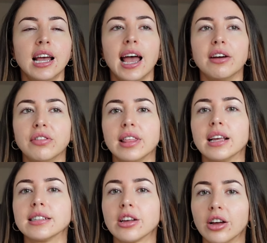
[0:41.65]

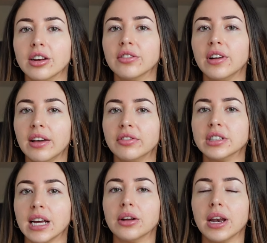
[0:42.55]
everything's kind of
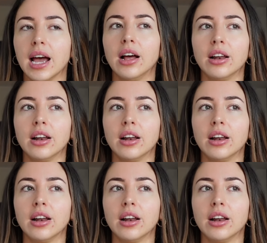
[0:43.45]
leveled out now,